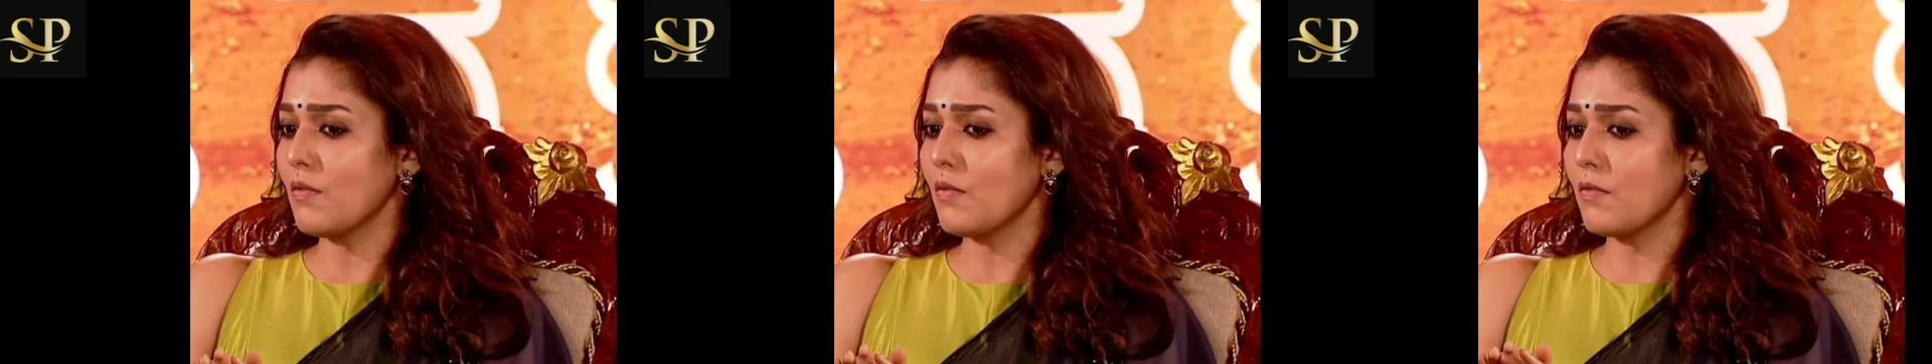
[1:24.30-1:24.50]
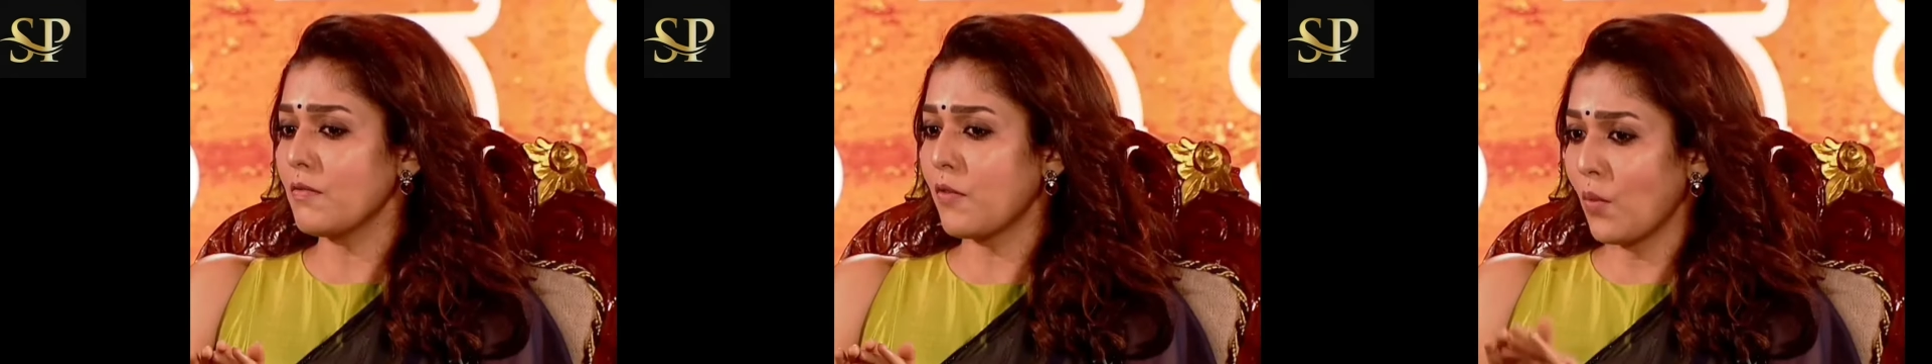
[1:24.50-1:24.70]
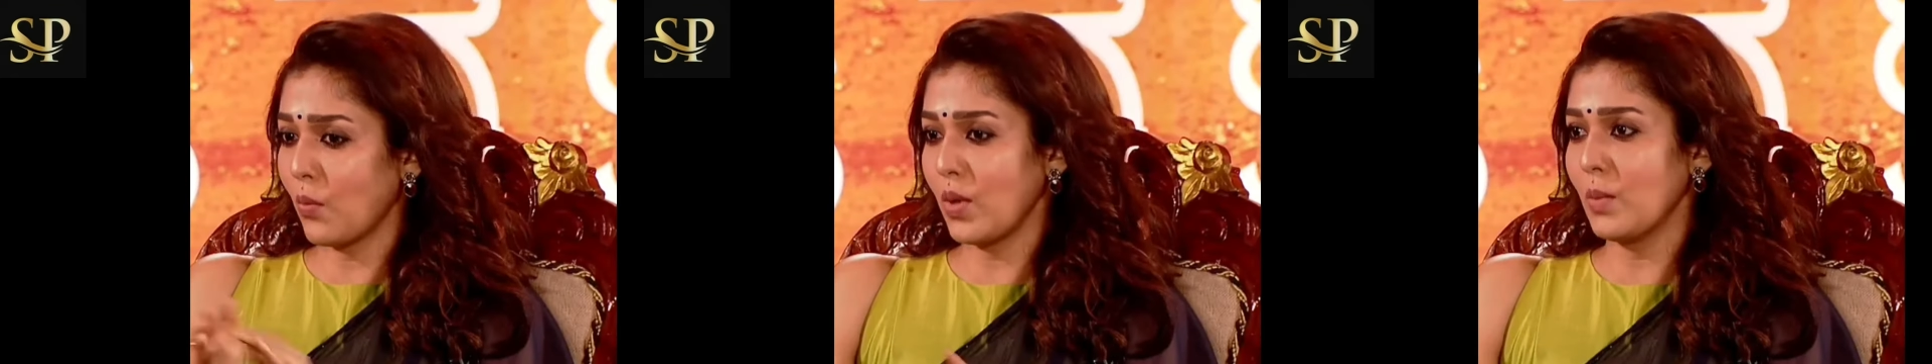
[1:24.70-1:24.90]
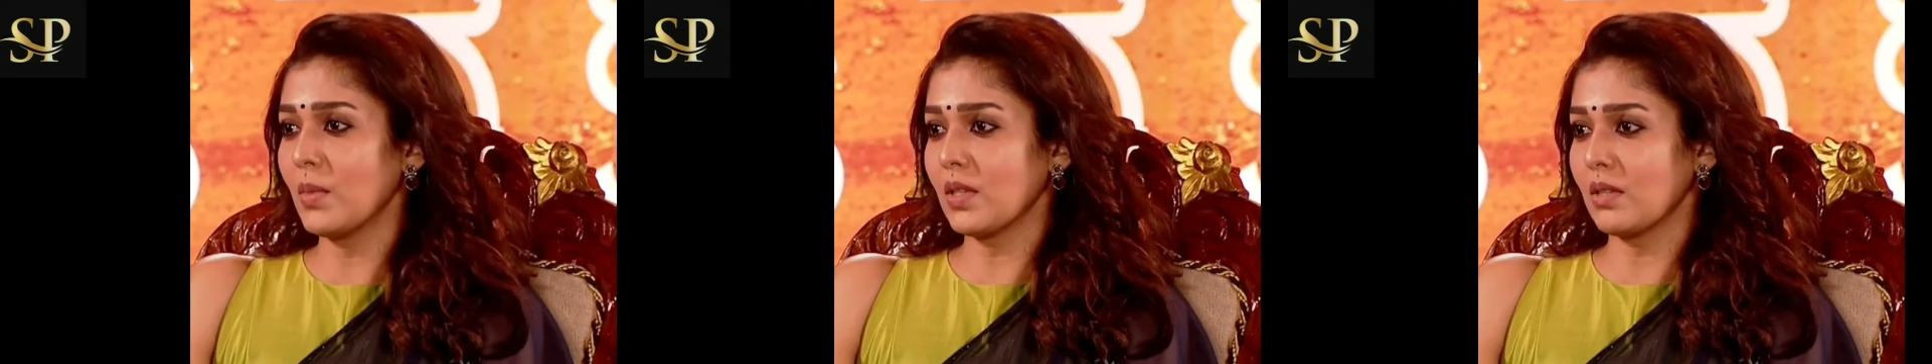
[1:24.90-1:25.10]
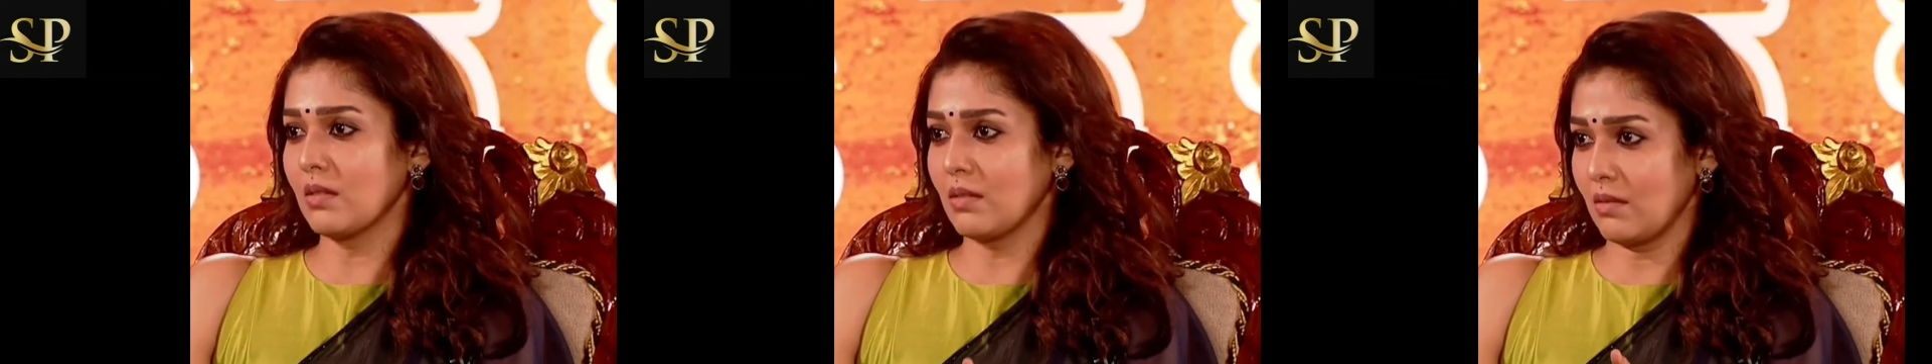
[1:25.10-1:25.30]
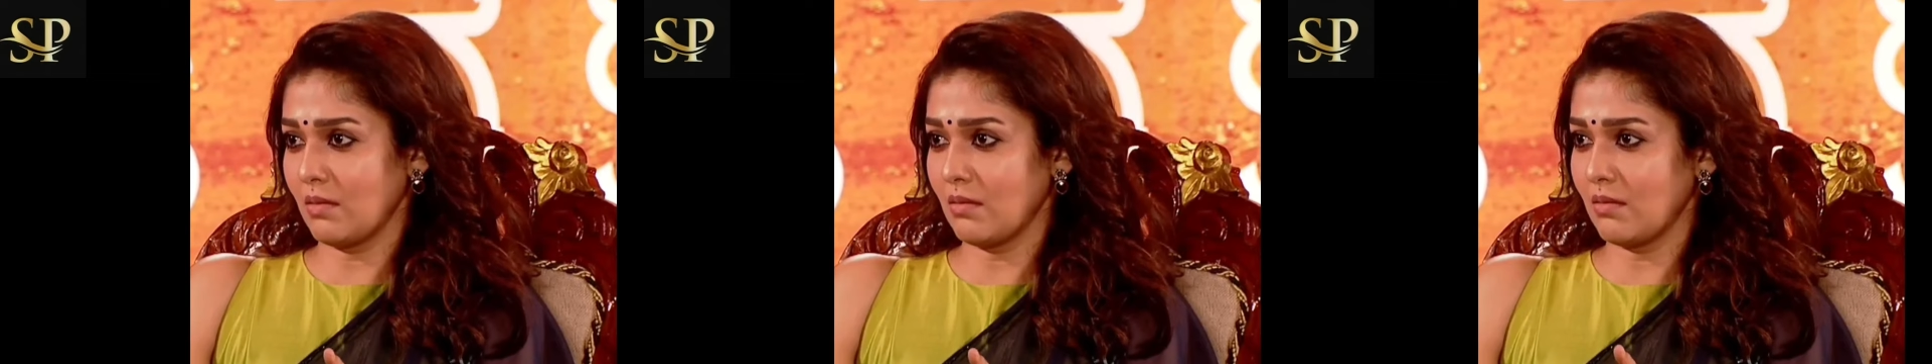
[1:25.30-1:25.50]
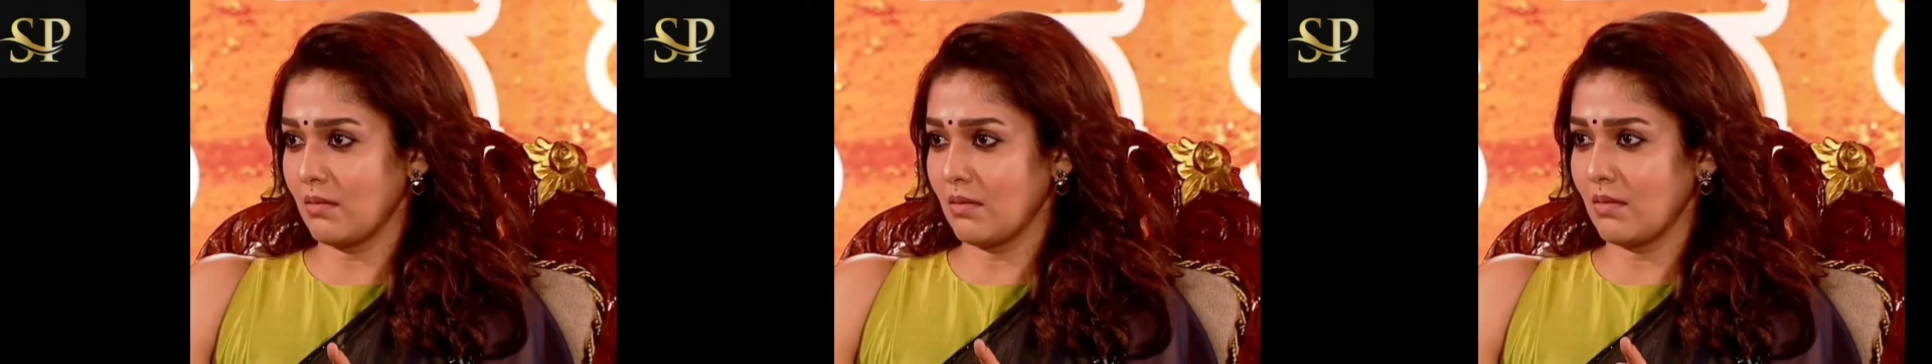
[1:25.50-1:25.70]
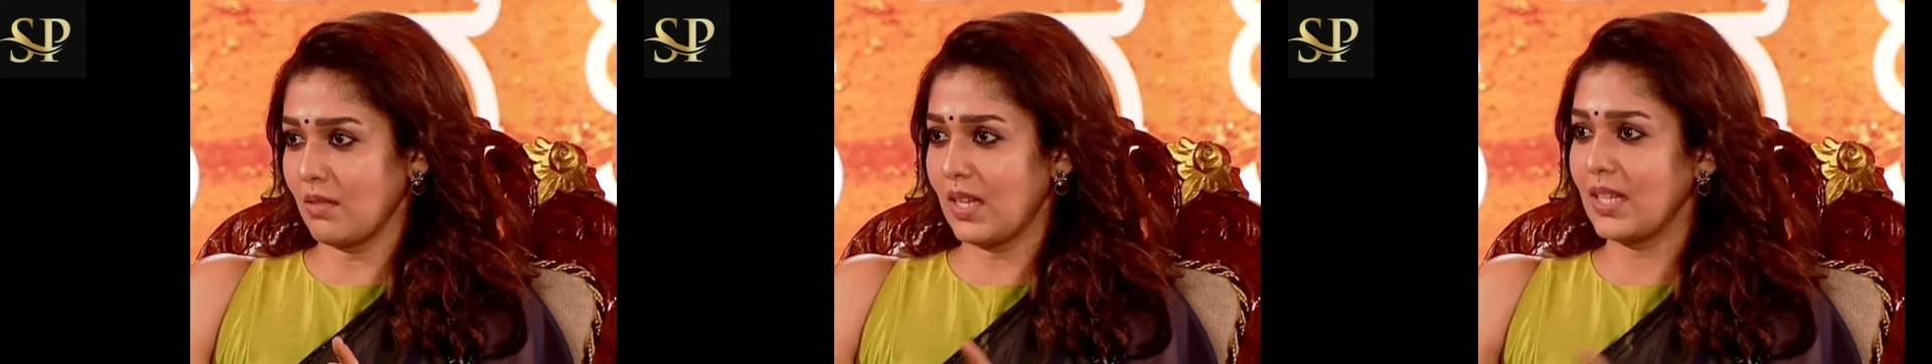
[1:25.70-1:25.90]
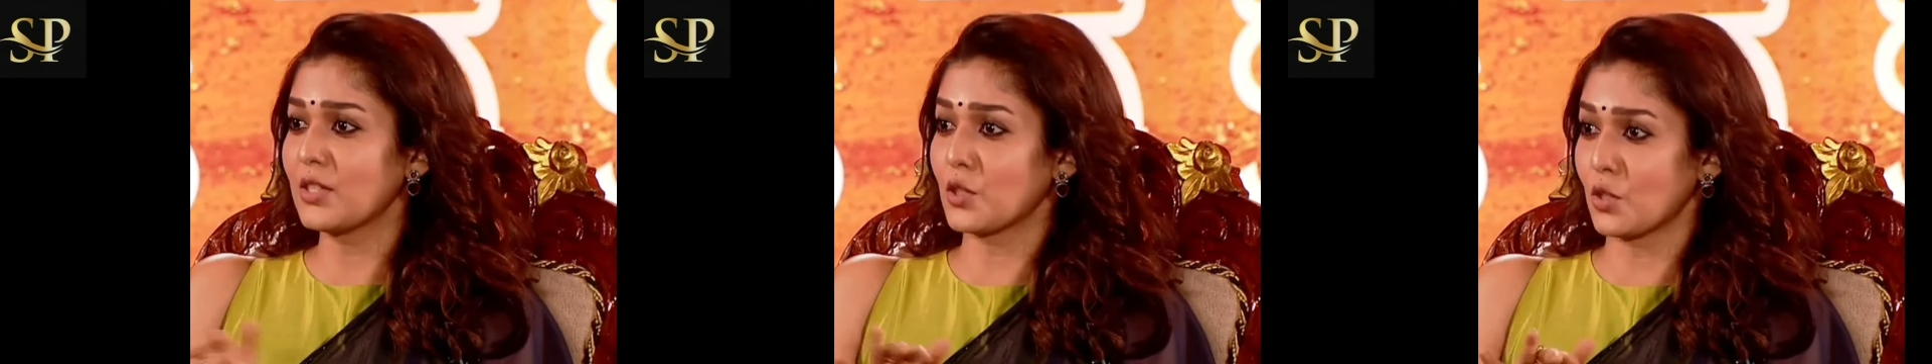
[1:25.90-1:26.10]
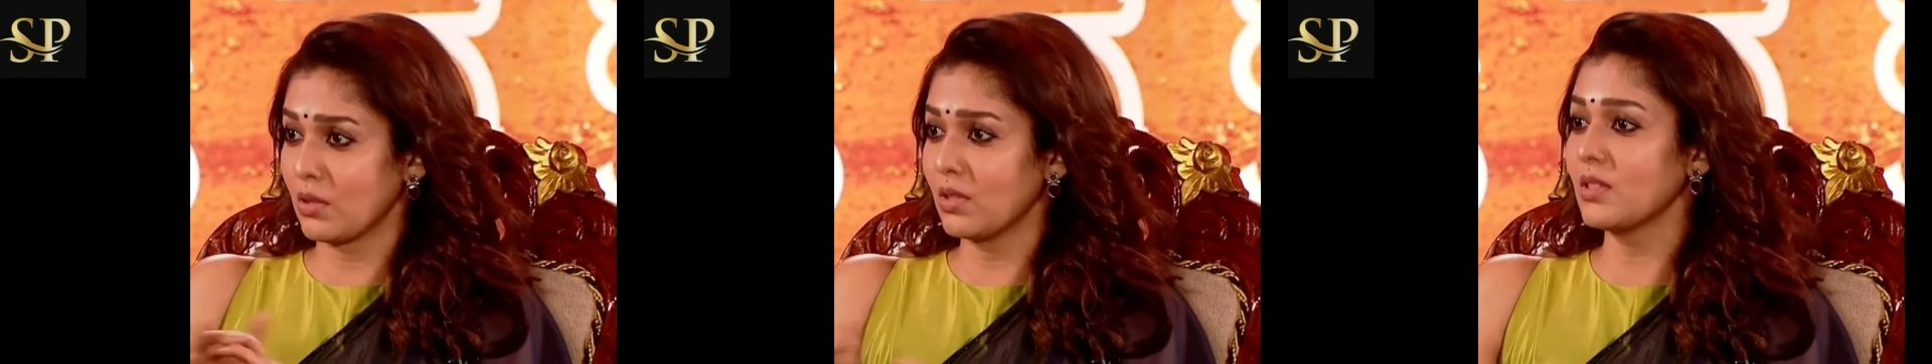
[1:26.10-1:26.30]
for women it
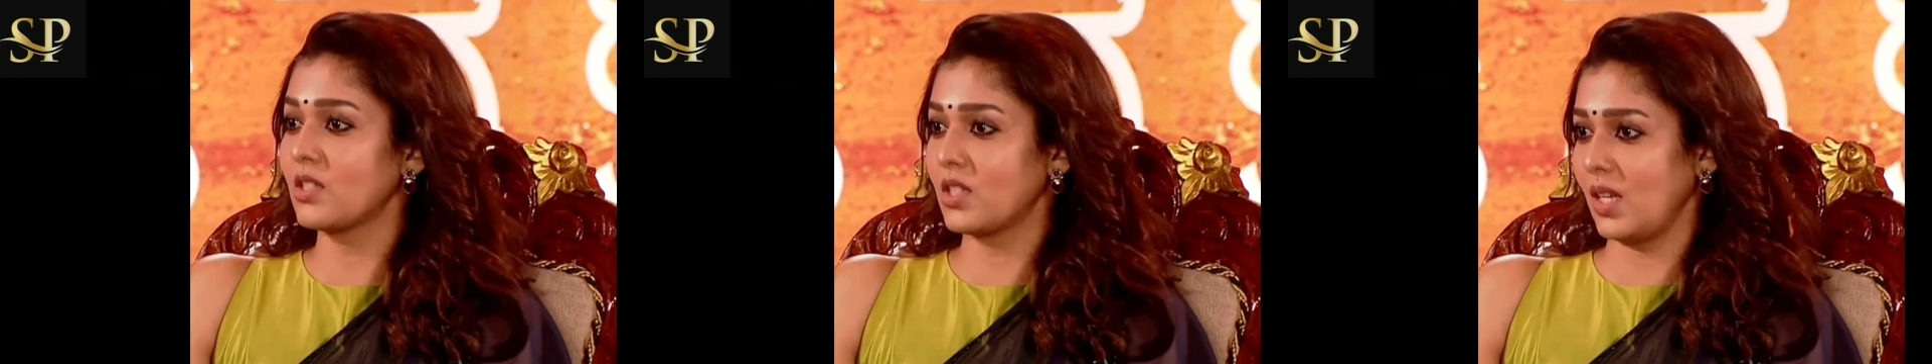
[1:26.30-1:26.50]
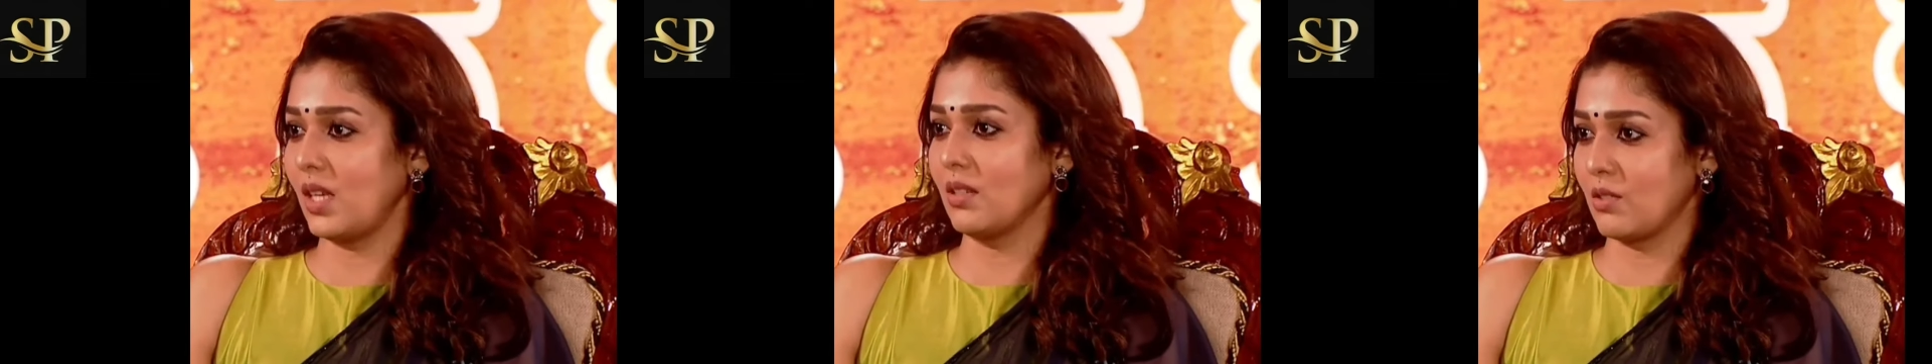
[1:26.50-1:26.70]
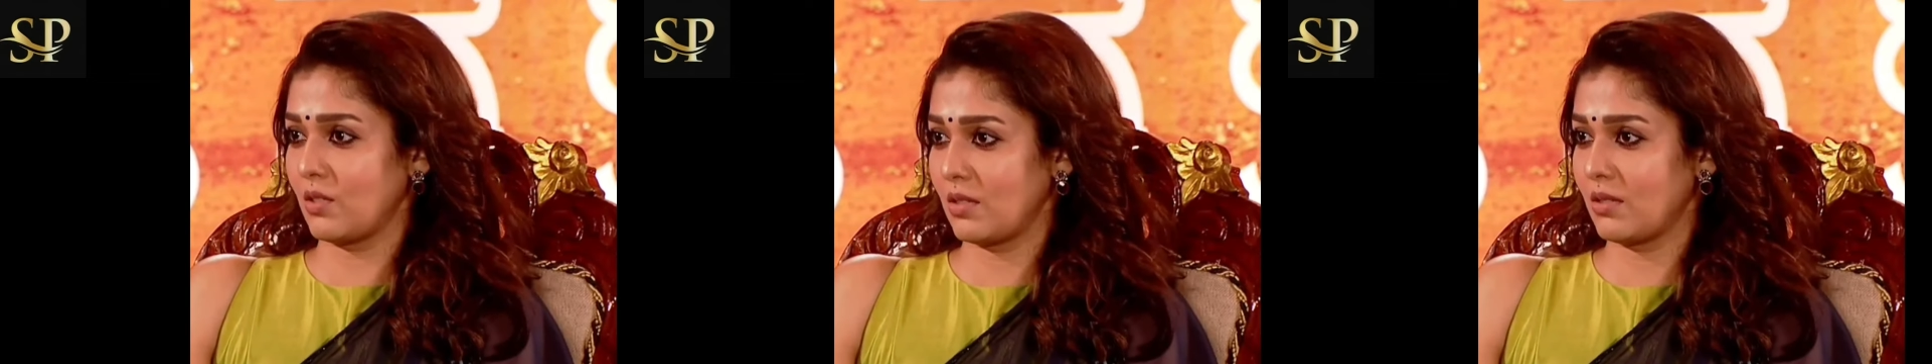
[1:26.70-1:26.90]
shouldn't change.